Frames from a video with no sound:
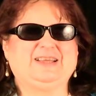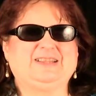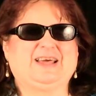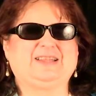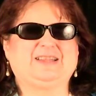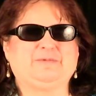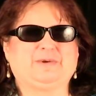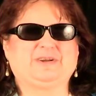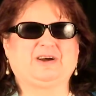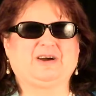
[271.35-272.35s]
that they
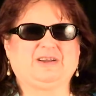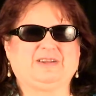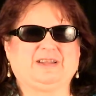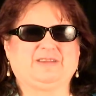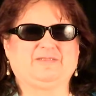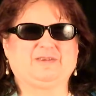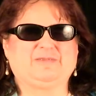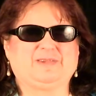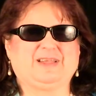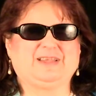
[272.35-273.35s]
were charged in the
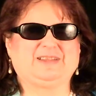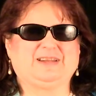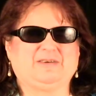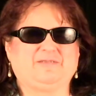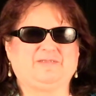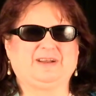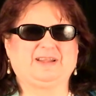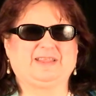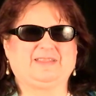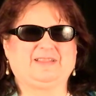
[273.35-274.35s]
first place and don't feel
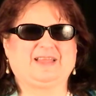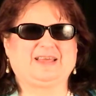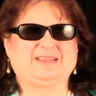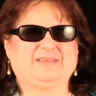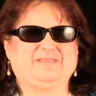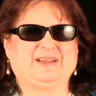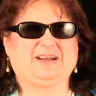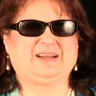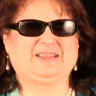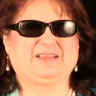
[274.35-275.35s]
like they've done
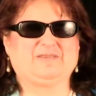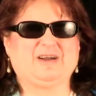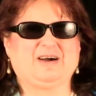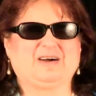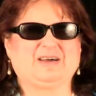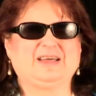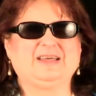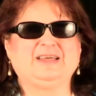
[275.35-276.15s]
anything wrong.